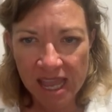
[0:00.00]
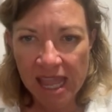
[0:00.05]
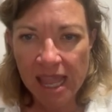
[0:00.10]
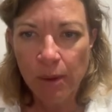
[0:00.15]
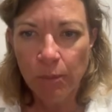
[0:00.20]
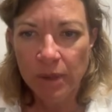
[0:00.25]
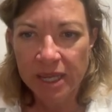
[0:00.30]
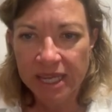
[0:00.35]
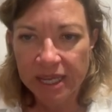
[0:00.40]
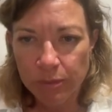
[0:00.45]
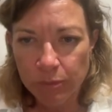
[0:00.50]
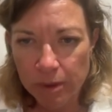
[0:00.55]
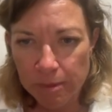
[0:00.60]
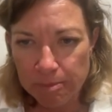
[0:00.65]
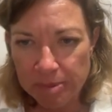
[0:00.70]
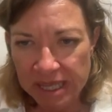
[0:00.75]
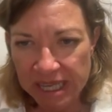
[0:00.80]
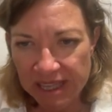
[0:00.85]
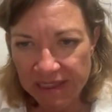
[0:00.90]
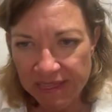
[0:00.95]
And we can
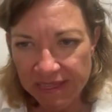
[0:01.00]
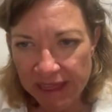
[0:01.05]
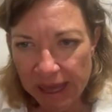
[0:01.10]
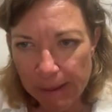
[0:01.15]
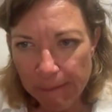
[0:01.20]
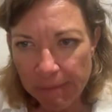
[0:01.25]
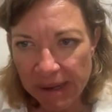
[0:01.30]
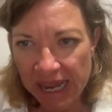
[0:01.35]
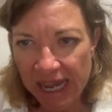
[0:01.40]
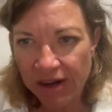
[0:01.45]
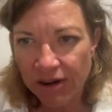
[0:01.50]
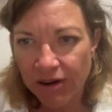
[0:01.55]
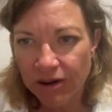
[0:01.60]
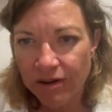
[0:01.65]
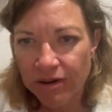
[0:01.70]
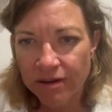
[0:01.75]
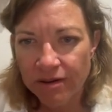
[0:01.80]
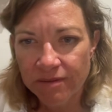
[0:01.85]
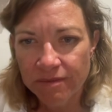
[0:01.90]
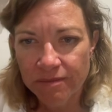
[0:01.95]
repeat that
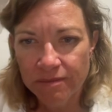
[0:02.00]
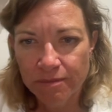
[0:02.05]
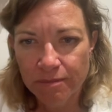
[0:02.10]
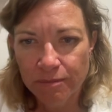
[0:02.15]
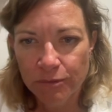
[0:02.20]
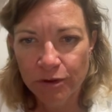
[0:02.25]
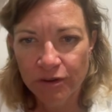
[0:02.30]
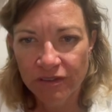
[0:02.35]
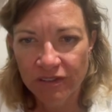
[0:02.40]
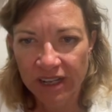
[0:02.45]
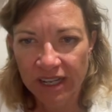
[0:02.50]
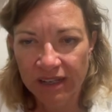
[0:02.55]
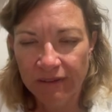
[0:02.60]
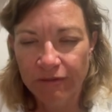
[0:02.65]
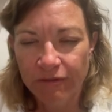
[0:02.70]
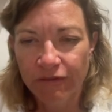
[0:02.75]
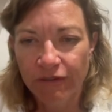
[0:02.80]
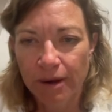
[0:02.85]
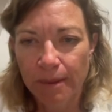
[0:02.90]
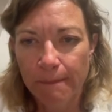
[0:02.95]
pattern moving
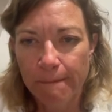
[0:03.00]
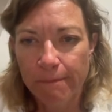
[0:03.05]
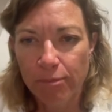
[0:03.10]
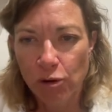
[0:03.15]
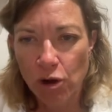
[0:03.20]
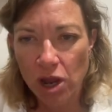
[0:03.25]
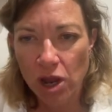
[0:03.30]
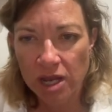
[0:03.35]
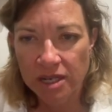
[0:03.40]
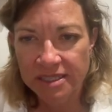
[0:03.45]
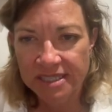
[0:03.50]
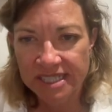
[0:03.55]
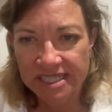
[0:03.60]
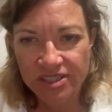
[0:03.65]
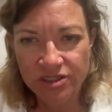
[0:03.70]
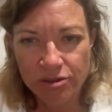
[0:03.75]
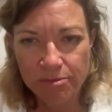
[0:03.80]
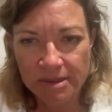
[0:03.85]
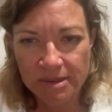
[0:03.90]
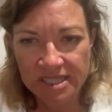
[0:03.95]
from
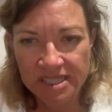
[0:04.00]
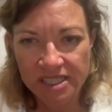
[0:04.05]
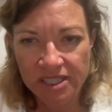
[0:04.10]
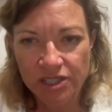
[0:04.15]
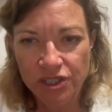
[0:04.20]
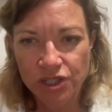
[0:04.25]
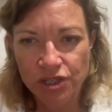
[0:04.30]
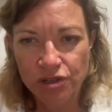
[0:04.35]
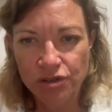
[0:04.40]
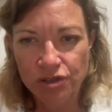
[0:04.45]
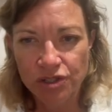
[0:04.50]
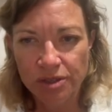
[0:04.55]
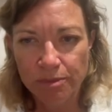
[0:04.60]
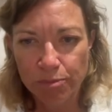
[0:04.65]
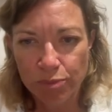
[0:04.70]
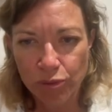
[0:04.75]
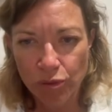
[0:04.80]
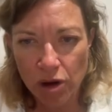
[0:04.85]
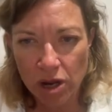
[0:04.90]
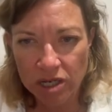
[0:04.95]
distal musculature to
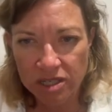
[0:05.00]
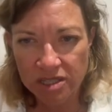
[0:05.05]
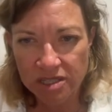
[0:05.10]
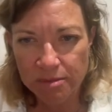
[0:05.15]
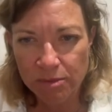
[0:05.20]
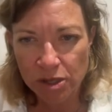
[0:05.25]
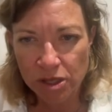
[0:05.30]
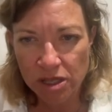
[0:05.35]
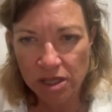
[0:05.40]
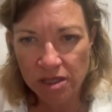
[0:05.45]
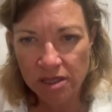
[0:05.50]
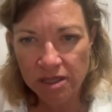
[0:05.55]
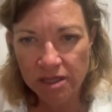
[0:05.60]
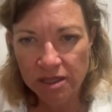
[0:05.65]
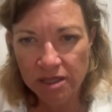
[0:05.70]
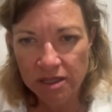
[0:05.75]
proximal,